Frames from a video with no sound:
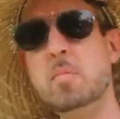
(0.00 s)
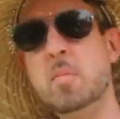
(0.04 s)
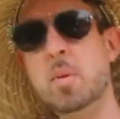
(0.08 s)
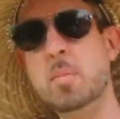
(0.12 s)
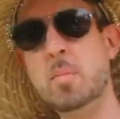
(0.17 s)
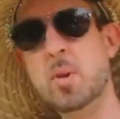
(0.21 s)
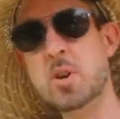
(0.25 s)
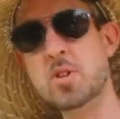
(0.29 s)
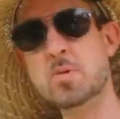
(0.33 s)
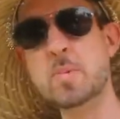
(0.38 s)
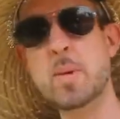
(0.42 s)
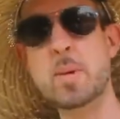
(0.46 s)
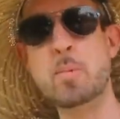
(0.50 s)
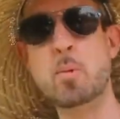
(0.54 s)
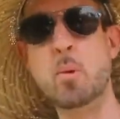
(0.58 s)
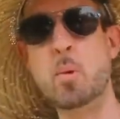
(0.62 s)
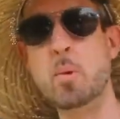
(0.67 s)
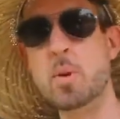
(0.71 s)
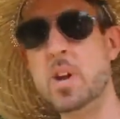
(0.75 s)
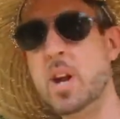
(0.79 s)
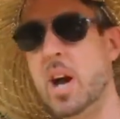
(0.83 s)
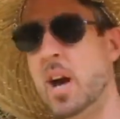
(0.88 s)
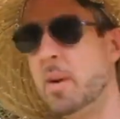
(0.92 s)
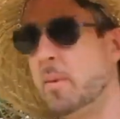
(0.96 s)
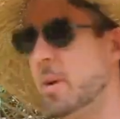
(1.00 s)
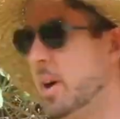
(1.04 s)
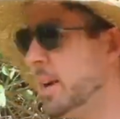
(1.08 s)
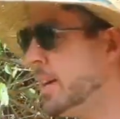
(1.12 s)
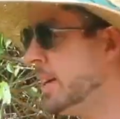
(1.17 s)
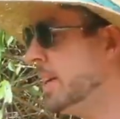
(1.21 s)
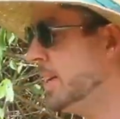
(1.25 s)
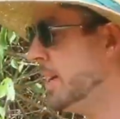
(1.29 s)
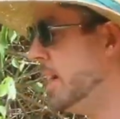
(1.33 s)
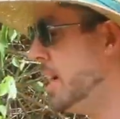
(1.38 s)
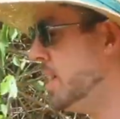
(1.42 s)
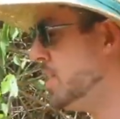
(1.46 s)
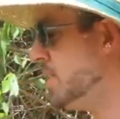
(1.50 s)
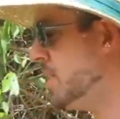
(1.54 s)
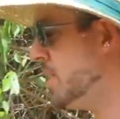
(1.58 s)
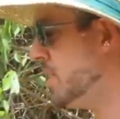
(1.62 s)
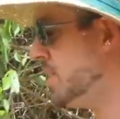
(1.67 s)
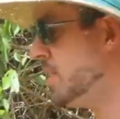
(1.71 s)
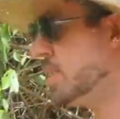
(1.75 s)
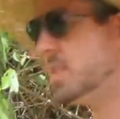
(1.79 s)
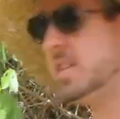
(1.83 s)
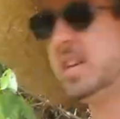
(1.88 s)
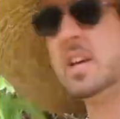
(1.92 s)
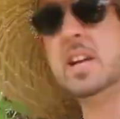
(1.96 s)
But most people would not recognize
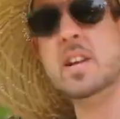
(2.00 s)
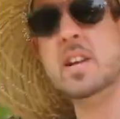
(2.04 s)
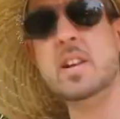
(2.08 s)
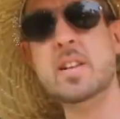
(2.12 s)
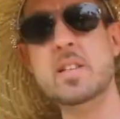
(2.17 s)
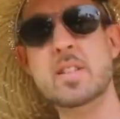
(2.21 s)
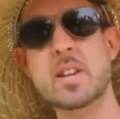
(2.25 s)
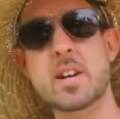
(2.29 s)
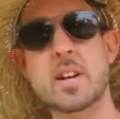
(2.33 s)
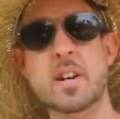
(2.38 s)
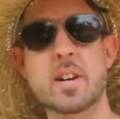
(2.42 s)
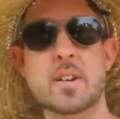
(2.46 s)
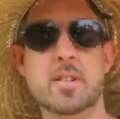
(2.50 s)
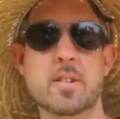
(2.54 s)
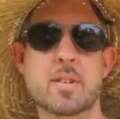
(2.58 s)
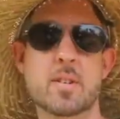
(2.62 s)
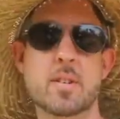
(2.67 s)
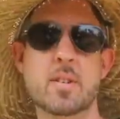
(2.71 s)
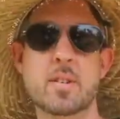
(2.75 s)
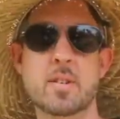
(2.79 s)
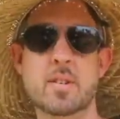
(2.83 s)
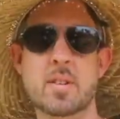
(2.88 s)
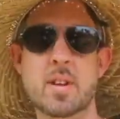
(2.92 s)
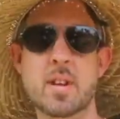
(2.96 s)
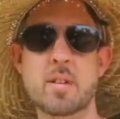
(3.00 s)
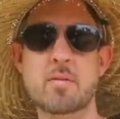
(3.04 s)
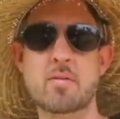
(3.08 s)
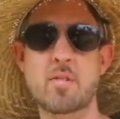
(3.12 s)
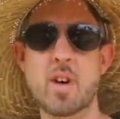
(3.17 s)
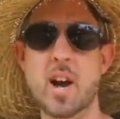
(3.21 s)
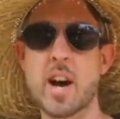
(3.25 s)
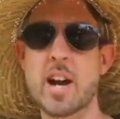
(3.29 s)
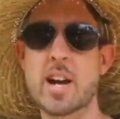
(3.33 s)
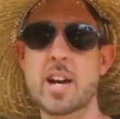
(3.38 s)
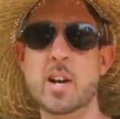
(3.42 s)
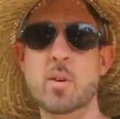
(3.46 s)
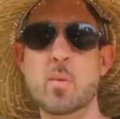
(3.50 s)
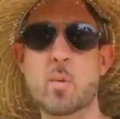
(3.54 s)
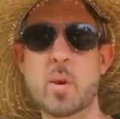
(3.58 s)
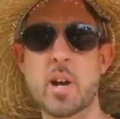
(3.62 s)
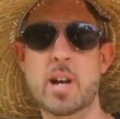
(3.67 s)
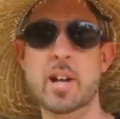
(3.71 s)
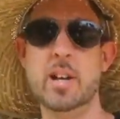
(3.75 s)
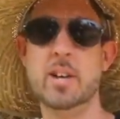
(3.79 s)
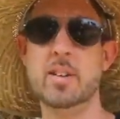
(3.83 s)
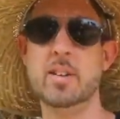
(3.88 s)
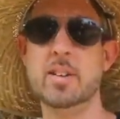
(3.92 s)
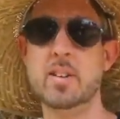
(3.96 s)
this as anything other than a vining
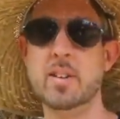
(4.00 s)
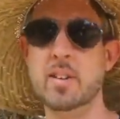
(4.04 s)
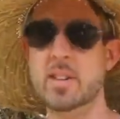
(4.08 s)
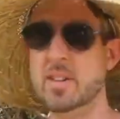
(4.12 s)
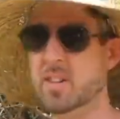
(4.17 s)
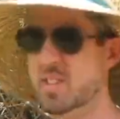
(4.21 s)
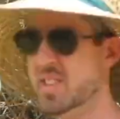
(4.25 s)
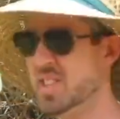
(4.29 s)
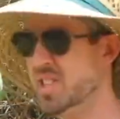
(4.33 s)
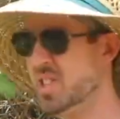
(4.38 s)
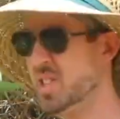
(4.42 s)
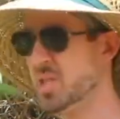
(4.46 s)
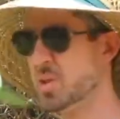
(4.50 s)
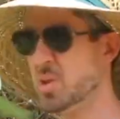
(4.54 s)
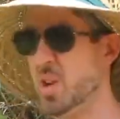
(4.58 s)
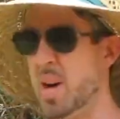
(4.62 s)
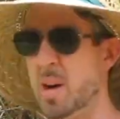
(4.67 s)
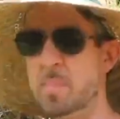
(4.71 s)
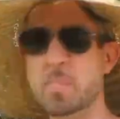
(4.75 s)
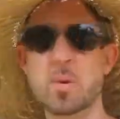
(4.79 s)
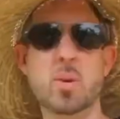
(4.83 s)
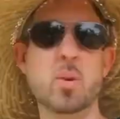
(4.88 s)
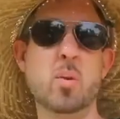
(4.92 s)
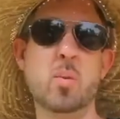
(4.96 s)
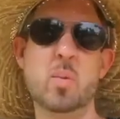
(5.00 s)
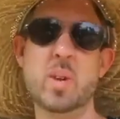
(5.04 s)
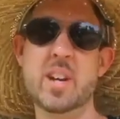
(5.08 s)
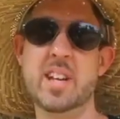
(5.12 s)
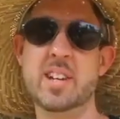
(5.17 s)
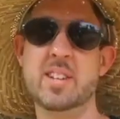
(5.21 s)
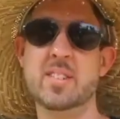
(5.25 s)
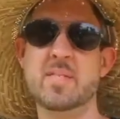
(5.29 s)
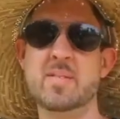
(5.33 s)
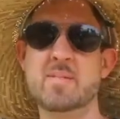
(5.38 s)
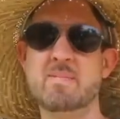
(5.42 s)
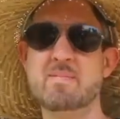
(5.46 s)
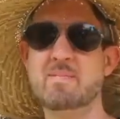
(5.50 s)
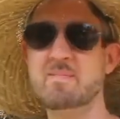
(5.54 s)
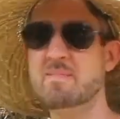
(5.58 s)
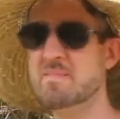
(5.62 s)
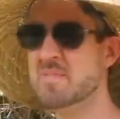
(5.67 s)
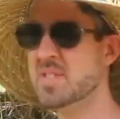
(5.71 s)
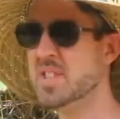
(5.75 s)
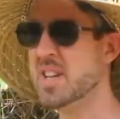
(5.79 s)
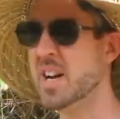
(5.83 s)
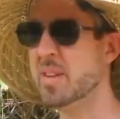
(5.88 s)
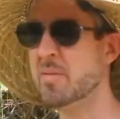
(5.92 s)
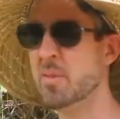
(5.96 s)
weed. This is a tropical weed.
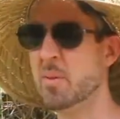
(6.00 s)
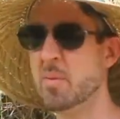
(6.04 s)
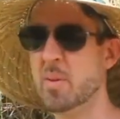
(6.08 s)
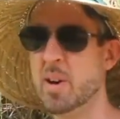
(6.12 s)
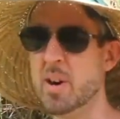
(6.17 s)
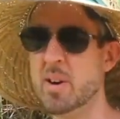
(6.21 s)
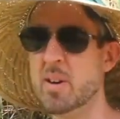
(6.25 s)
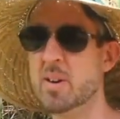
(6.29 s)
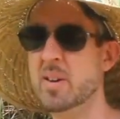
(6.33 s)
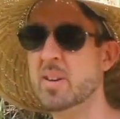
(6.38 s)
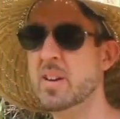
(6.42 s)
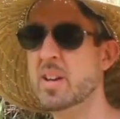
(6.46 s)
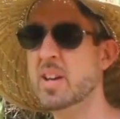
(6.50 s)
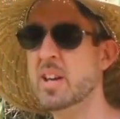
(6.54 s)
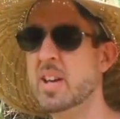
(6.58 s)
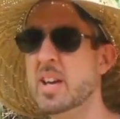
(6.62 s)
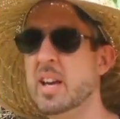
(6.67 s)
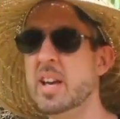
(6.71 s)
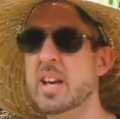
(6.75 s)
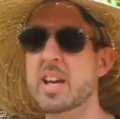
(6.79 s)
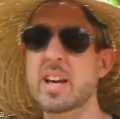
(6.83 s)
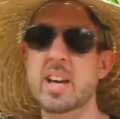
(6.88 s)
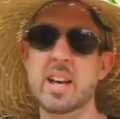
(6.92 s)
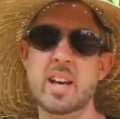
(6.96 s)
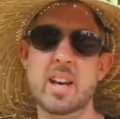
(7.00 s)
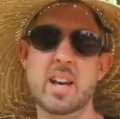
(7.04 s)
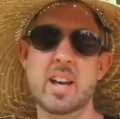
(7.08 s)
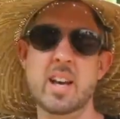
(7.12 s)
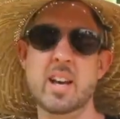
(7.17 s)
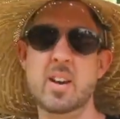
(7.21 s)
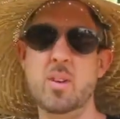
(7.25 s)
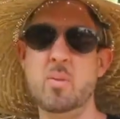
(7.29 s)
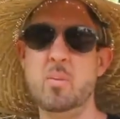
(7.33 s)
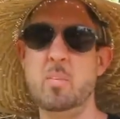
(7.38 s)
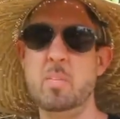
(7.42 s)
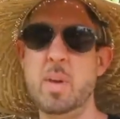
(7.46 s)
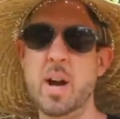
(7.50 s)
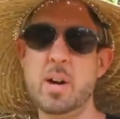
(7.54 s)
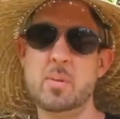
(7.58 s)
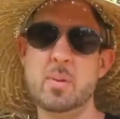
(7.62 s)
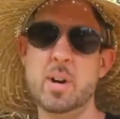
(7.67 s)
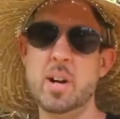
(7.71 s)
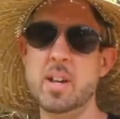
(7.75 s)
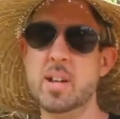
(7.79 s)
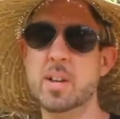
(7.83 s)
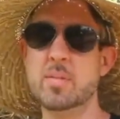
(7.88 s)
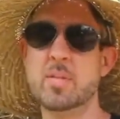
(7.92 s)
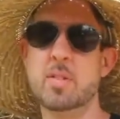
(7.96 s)
It's everywhere. Back
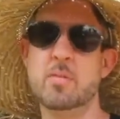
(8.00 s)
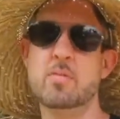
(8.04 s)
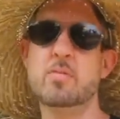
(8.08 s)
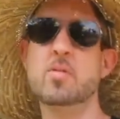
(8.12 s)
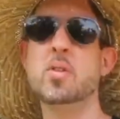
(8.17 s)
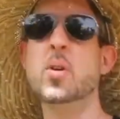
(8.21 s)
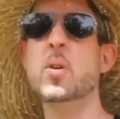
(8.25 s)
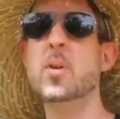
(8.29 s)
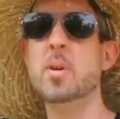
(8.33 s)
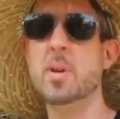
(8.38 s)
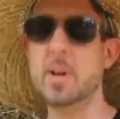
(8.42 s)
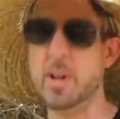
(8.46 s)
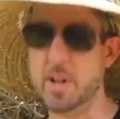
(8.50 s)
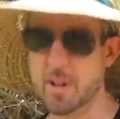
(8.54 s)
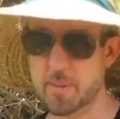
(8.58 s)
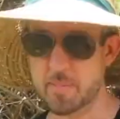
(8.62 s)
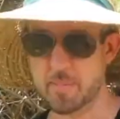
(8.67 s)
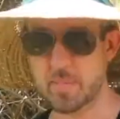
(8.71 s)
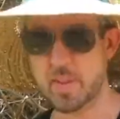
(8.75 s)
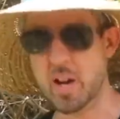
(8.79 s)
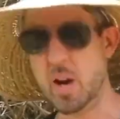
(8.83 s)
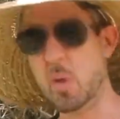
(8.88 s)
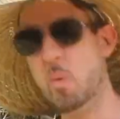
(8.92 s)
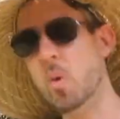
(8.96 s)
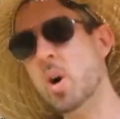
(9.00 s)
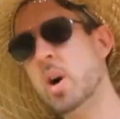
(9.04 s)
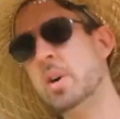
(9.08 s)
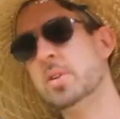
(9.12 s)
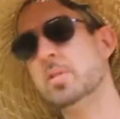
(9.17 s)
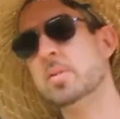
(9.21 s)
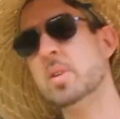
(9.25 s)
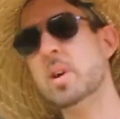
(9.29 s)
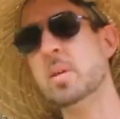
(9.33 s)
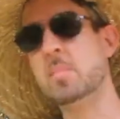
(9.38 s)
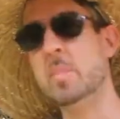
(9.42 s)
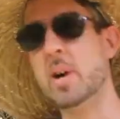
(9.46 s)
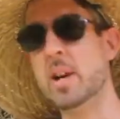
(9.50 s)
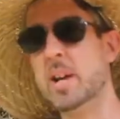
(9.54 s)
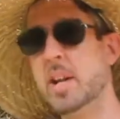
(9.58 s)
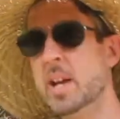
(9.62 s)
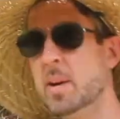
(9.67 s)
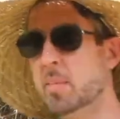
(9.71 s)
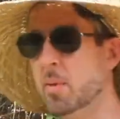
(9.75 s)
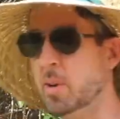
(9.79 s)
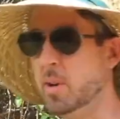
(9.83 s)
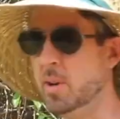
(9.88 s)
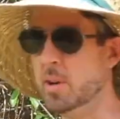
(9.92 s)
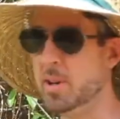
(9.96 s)
when I lived in Florida, I walked around my
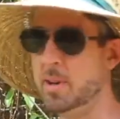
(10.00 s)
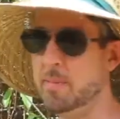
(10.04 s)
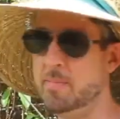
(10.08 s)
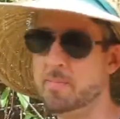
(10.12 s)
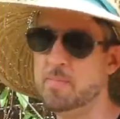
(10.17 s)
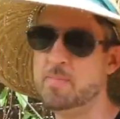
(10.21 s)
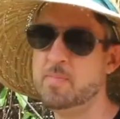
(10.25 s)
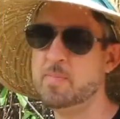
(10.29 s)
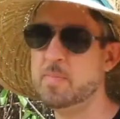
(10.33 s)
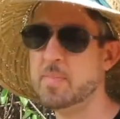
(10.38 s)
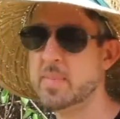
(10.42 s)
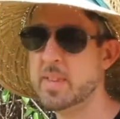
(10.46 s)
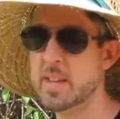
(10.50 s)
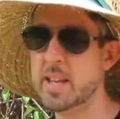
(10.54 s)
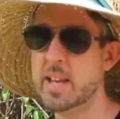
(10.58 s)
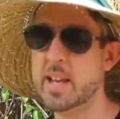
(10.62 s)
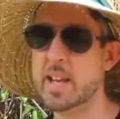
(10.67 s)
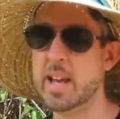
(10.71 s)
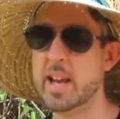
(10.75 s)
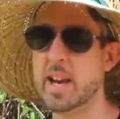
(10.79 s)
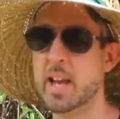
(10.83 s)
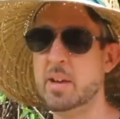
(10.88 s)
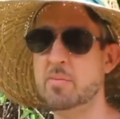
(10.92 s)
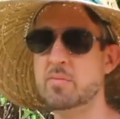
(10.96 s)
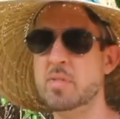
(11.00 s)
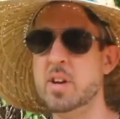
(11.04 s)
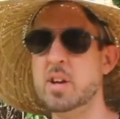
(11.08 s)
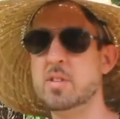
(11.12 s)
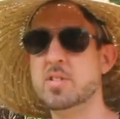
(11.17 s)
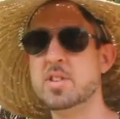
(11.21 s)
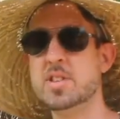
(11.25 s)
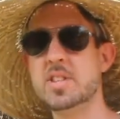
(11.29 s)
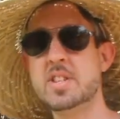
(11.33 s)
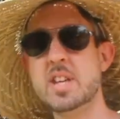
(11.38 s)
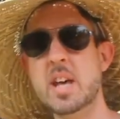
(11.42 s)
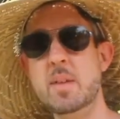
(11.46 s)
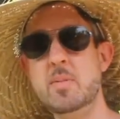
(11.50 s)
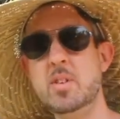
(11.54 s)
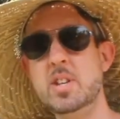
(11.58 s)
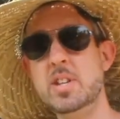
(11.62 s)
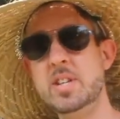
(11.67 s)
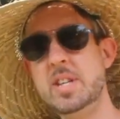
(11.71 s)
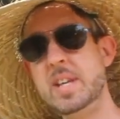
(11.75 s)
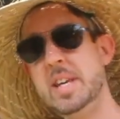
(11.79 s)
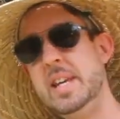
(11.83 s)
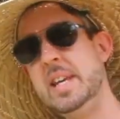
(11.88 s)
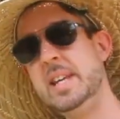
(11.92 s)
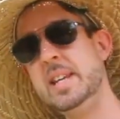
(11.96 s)
neighborhood and I found
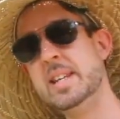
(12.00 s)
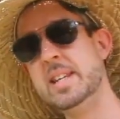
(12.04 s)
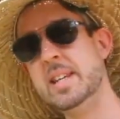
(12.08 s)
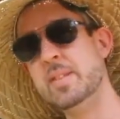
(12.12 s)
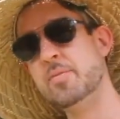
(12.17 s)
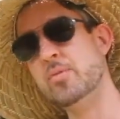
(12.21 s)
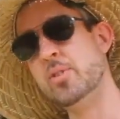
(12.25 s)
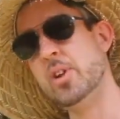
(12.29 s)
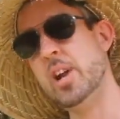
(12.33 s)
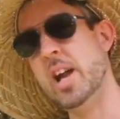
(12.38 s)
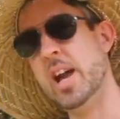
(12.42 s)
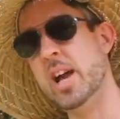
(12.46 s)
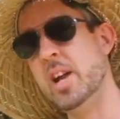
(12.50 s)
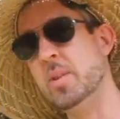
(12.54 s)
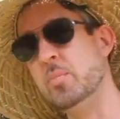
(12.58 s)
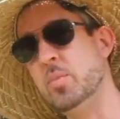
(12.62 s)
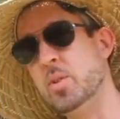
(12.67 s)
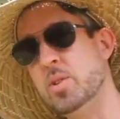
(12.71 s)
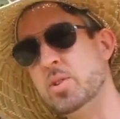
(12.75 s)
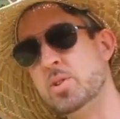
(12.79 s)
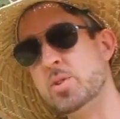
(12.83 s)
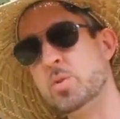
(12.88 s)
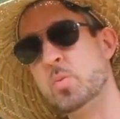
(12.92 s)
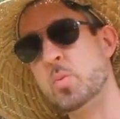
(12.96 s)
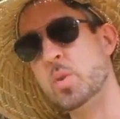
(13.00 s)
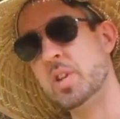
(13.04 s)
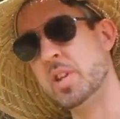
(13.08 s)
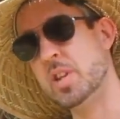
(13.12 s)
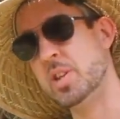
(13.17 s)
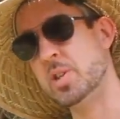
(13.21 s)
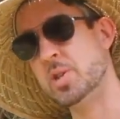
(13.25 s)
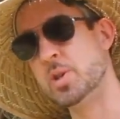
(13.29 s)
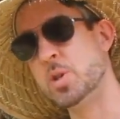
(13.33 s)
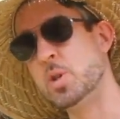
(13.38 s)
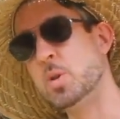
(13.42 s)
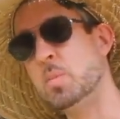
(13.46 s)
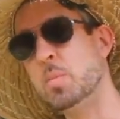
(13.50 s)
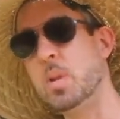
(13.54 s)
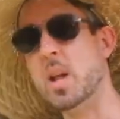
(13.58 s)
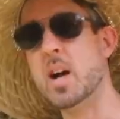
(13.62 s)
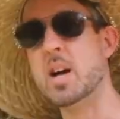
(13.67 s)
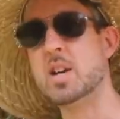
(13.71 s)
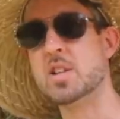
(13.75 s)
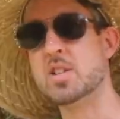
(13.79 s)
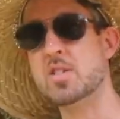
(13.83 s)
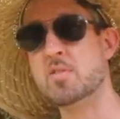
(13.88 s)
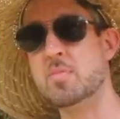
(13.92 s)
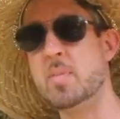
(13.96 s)
17 different edibles within 2
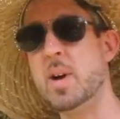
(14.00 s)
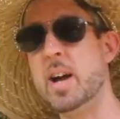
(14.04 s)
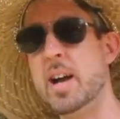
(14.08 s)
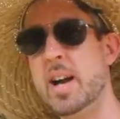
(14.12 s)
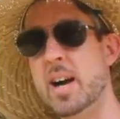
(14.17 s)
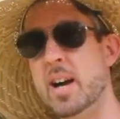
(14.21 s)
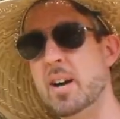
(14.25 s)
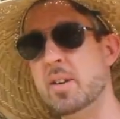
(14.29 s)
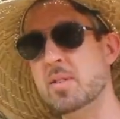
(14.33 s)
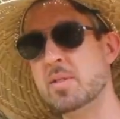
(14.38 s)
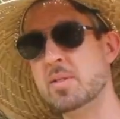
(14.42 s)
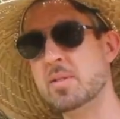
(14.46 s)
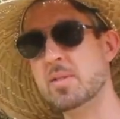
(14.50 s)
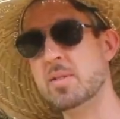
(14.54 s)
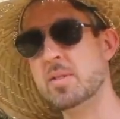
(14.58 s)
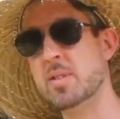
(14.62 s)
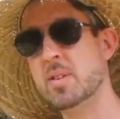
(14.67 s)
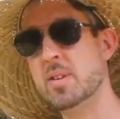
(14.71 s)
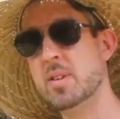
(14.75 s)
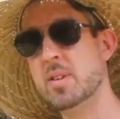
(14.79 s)
blocks of my house.